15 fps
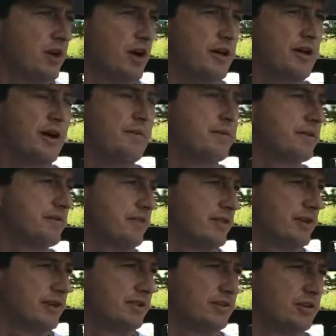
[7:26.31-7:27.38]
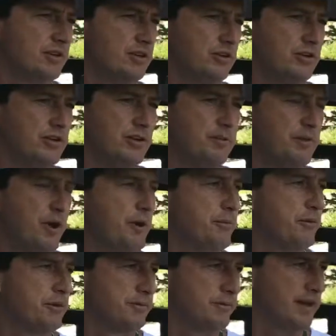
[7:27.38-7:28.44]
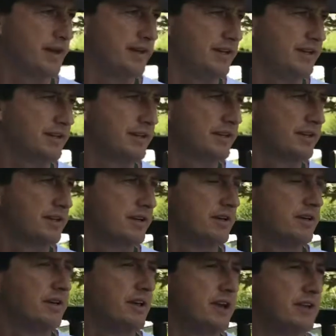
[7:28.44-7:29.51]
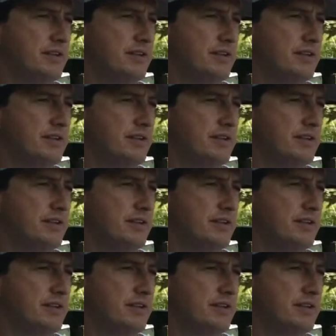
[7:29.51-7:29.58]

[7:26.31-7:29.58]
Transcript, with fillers: a number of things, including ballpoint pen ink wow.